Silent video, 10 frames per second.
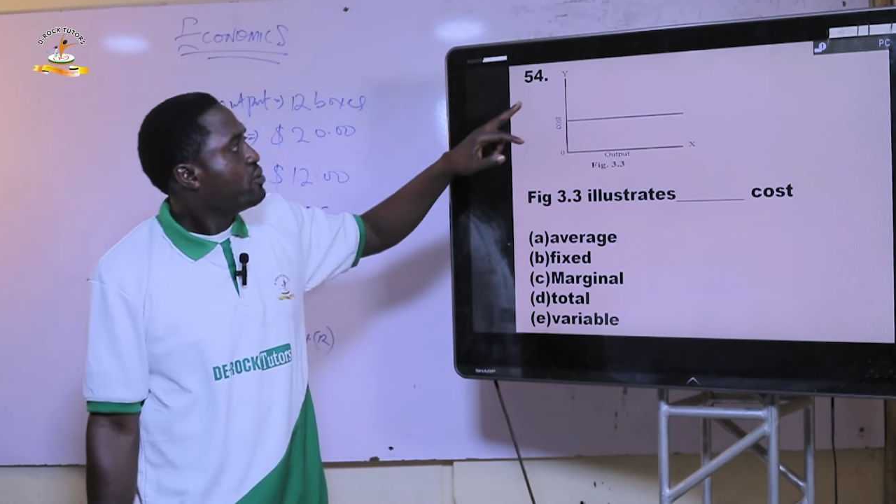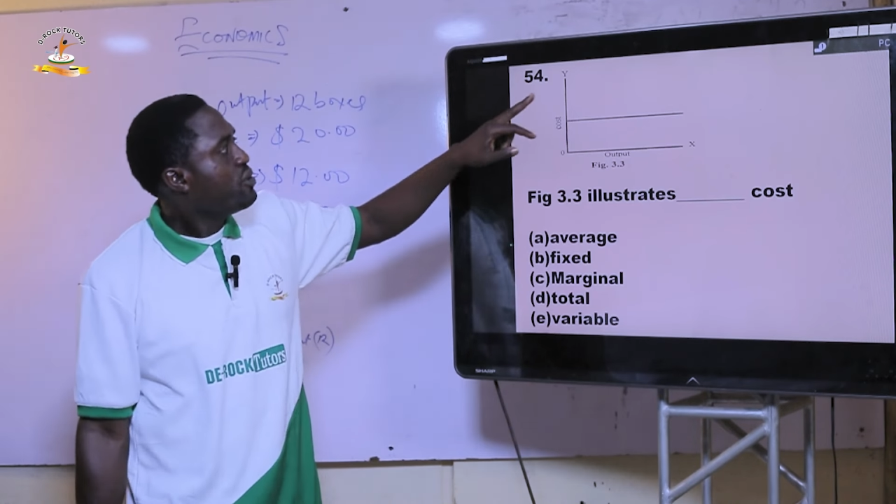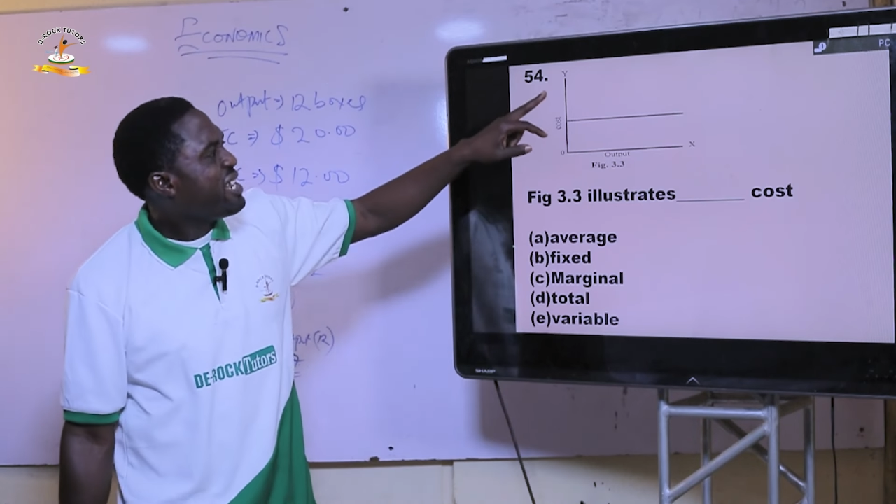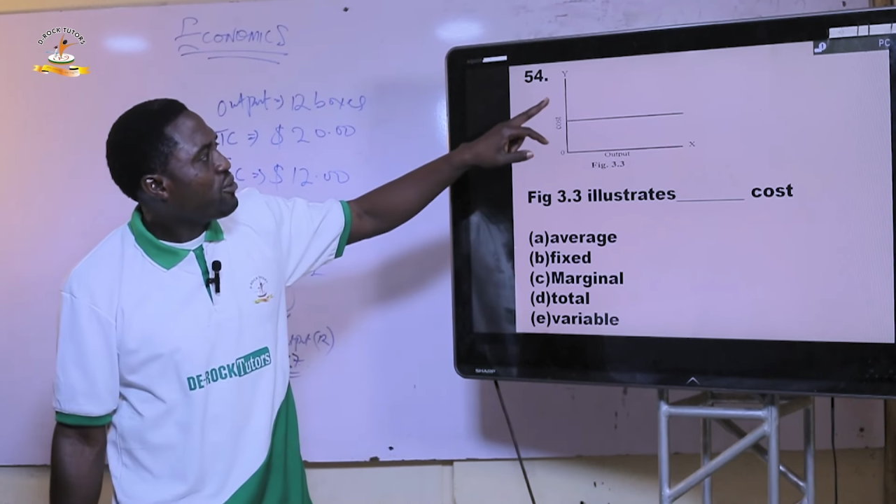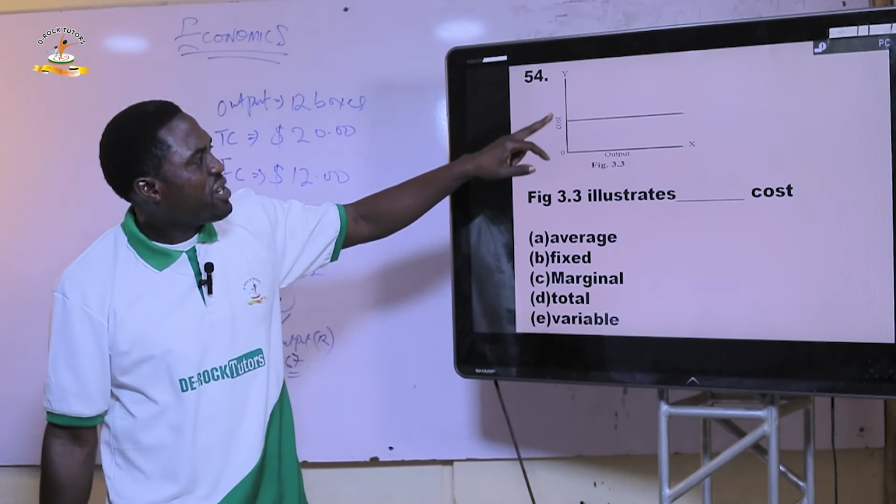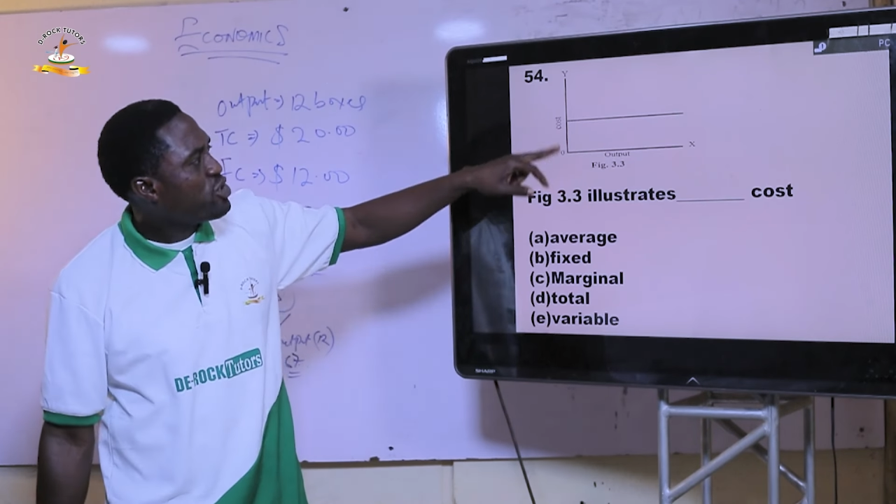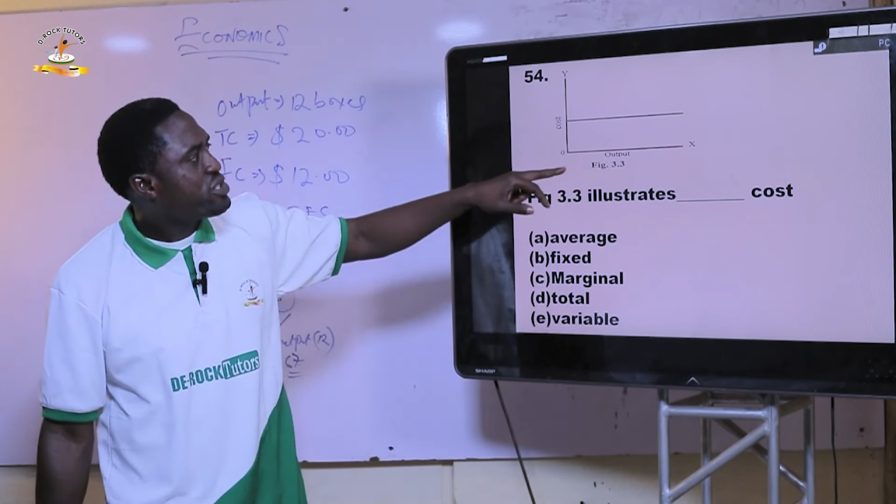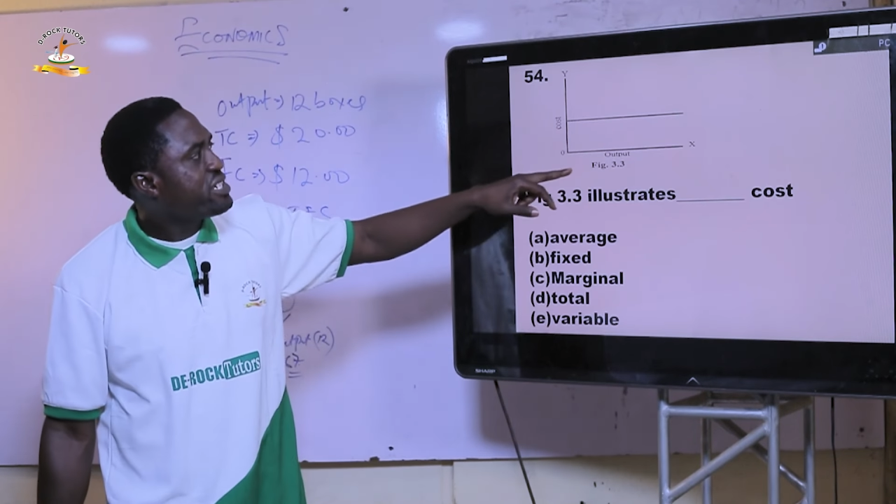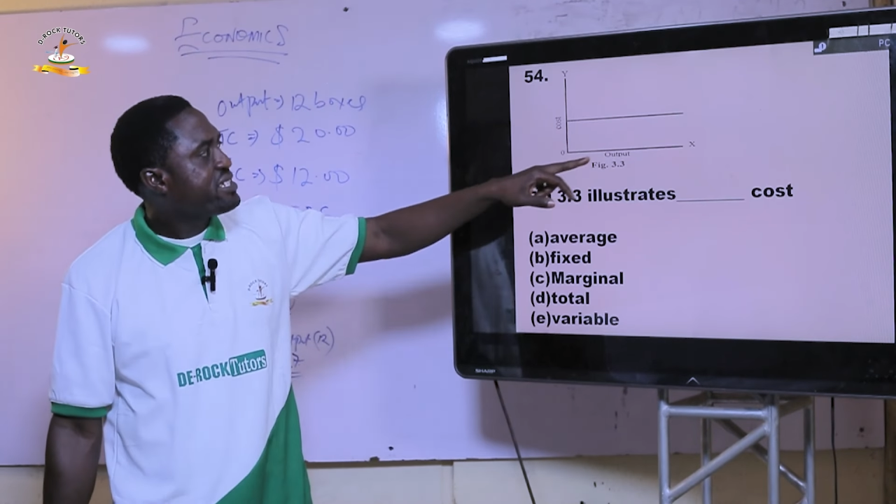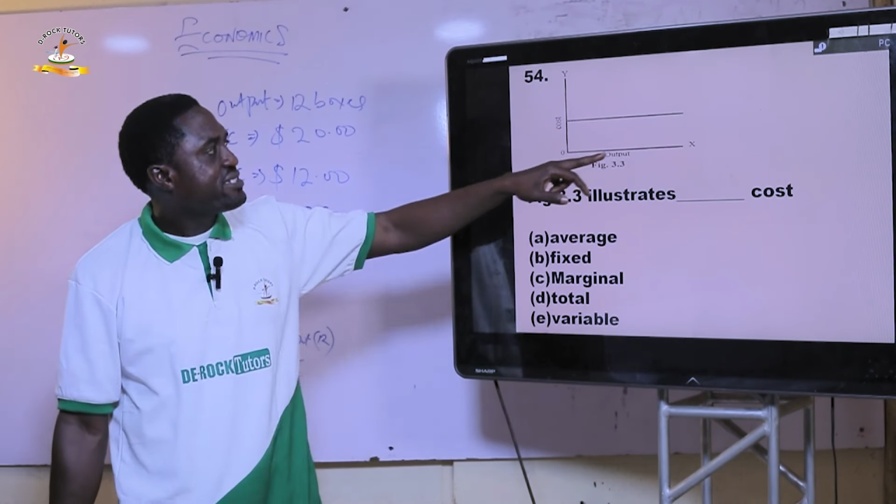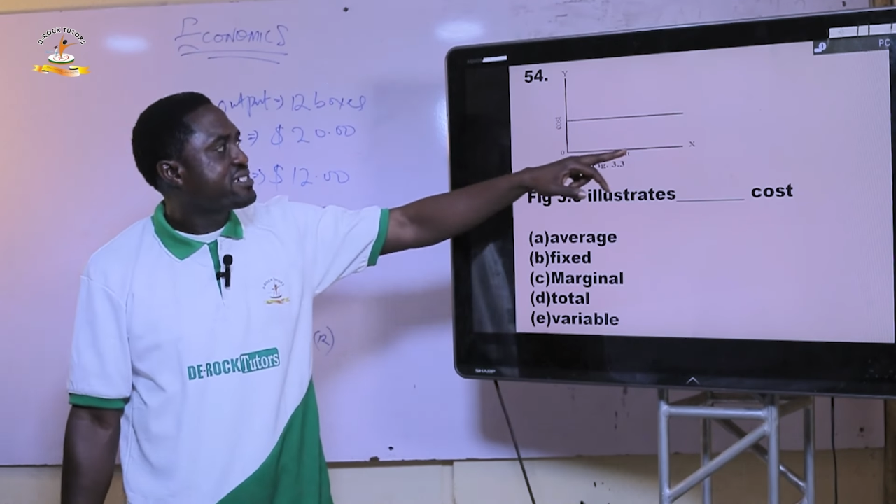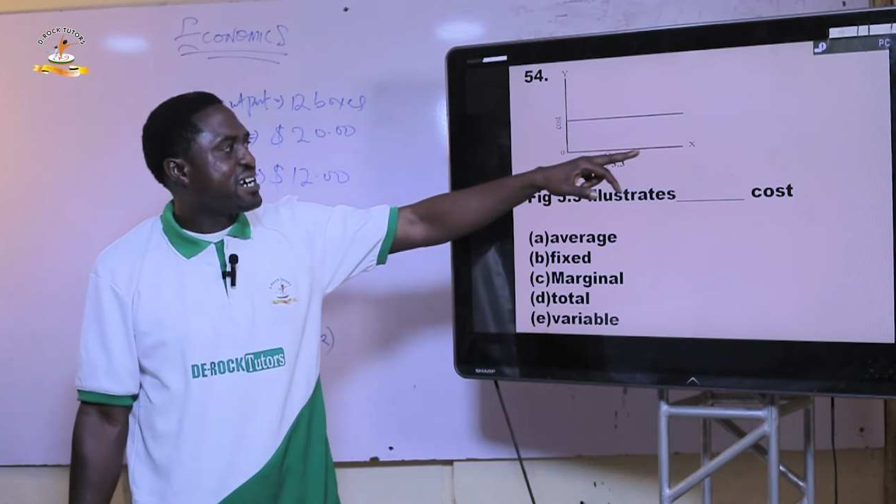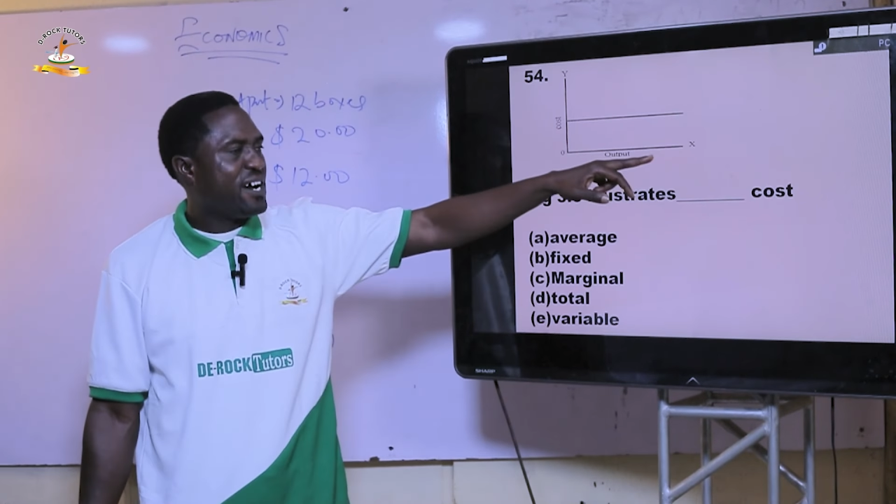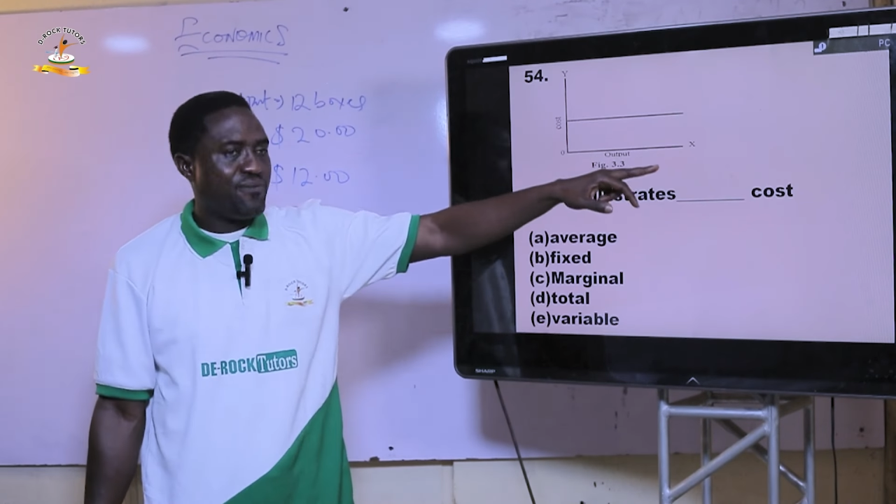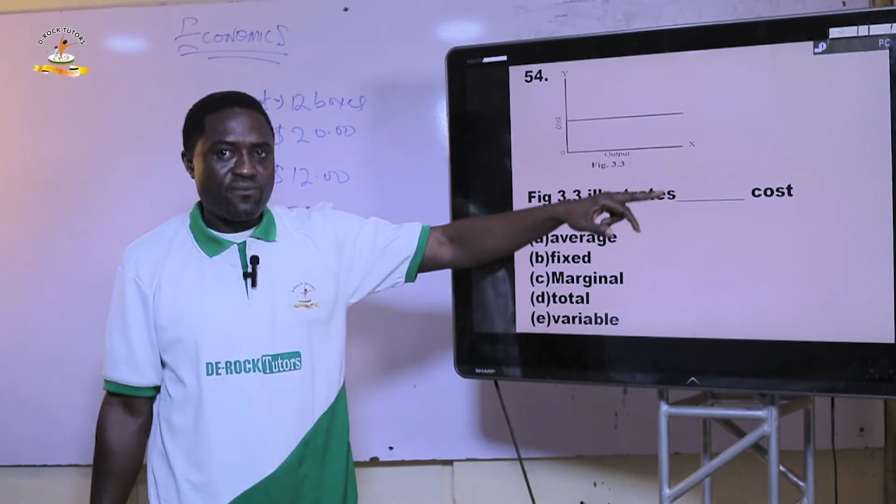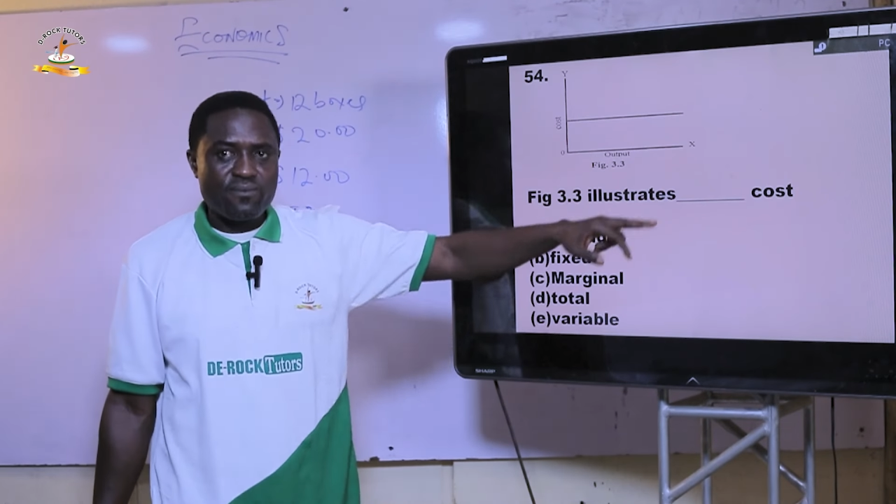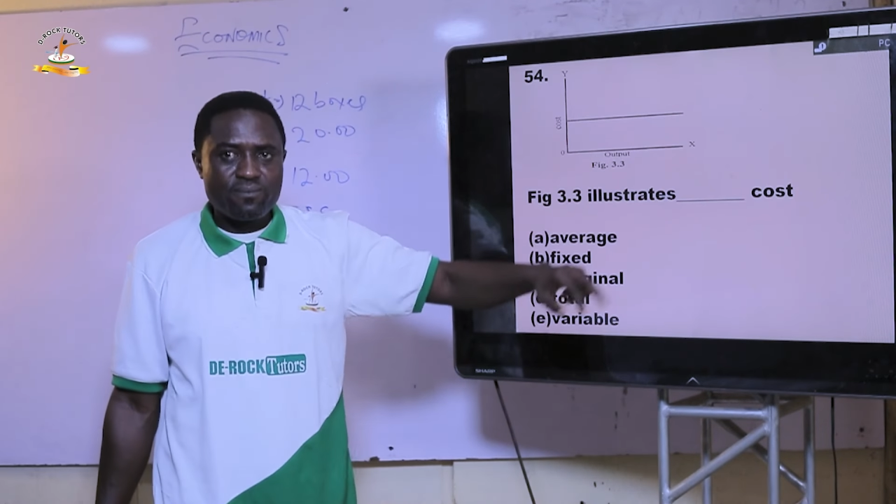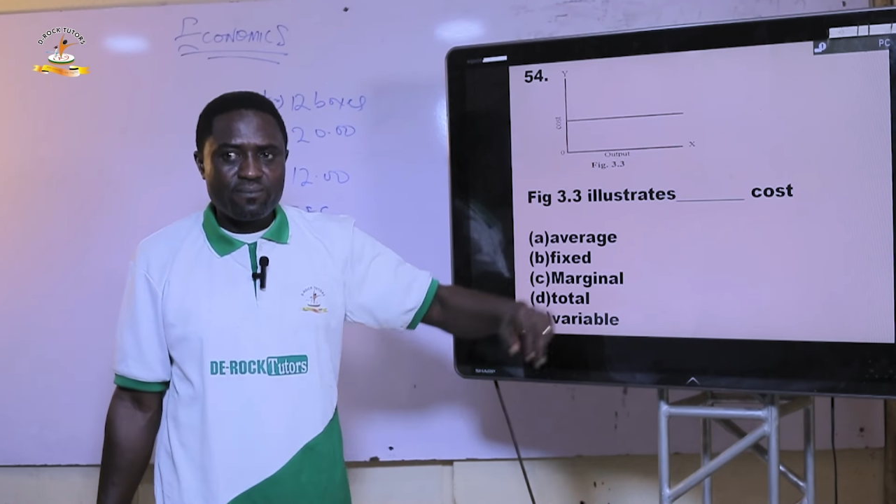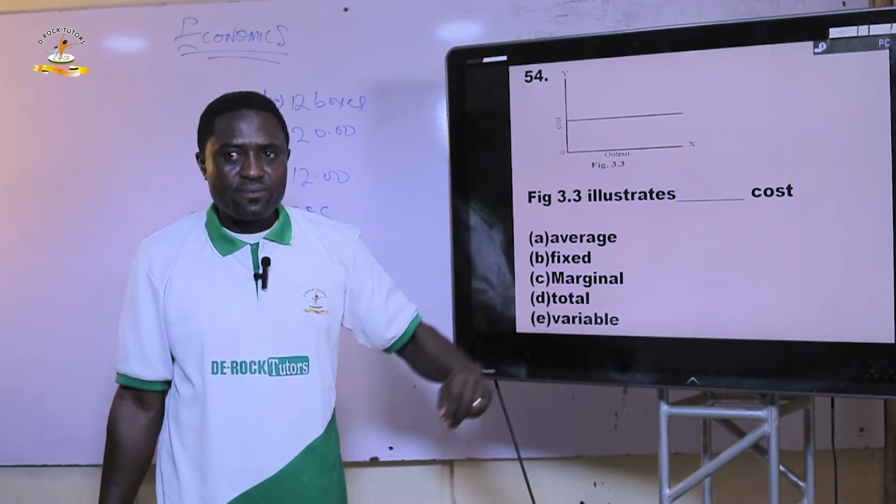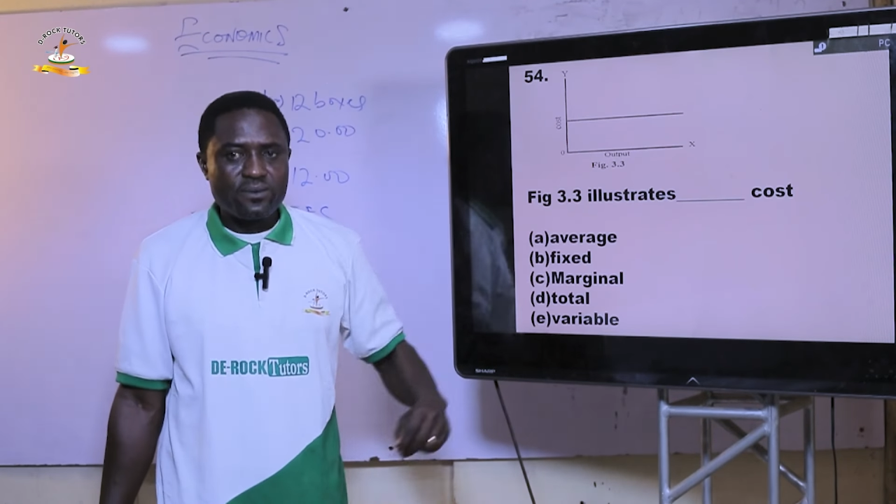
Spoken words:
When you see this graph,